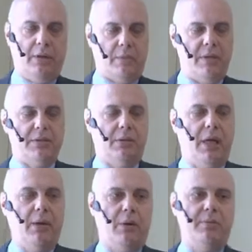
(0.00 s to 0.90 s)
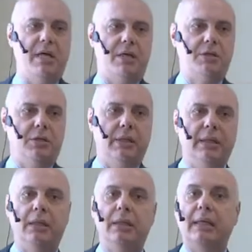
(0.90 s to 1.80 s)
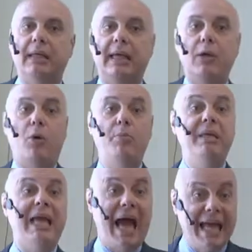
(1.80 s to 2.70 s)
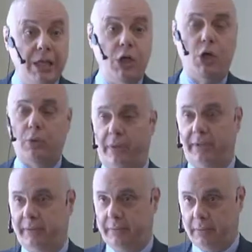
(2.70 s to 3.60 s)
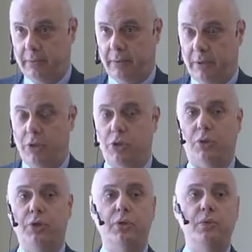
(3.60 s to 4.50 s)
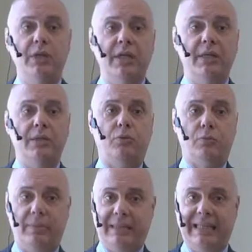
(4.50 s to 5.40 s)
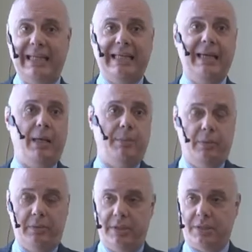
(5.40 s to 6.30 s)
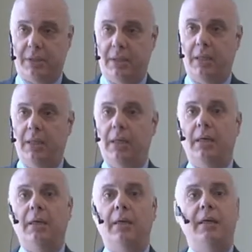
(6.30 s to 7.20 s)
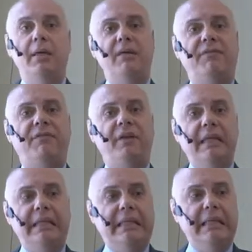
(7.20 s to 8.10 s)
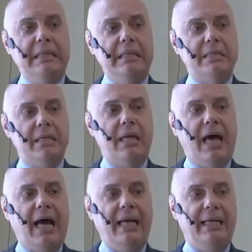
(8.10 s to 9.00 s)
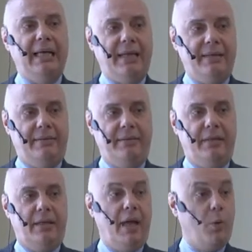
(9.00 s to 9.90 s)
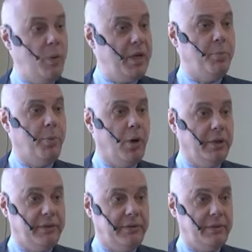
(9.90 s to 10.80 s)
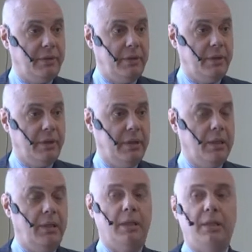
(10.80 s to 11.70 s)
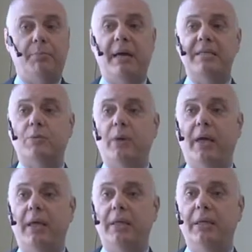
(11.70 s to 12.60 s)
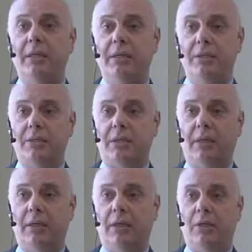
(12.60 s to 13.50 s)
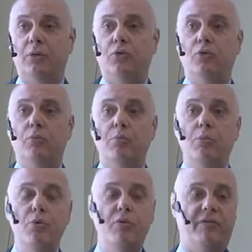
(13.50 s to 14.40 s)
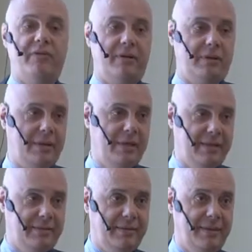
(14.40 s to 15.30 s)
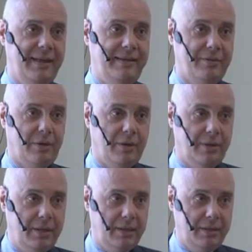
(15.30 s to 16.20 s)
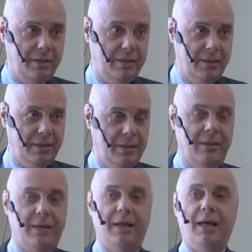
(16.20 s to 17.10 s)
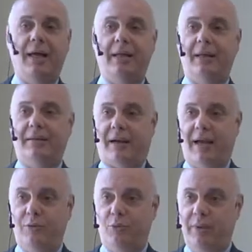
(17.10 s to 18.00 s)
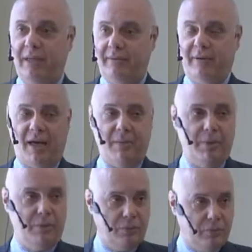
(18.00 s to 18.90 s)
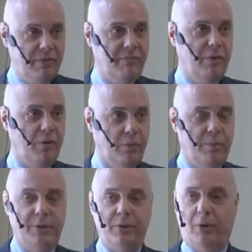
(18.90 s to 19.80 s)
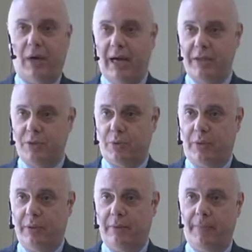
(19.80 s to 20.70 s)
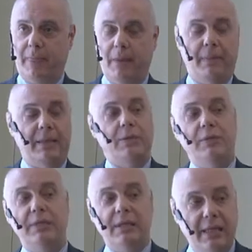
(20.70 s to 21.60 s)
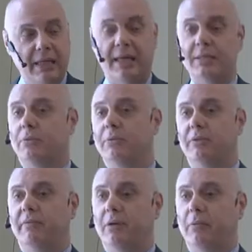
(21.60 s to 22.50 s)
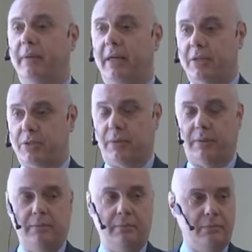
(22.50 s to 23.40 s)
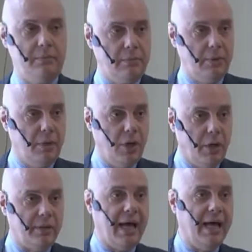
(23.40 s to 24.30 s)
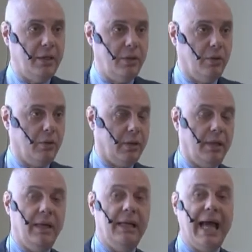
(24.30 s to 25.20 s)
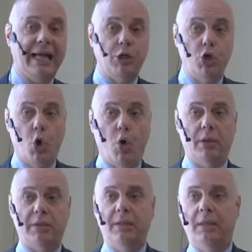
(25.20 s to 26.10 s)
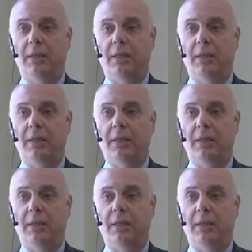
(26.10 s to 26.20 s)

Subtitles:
not question, an objection cannot be ignored. So you need to take care about this. If it is highlighting a weak point, the best way is to move it later on and try to build time to develop your answer, but you need in any case to develop an answer, not ignore. An ignored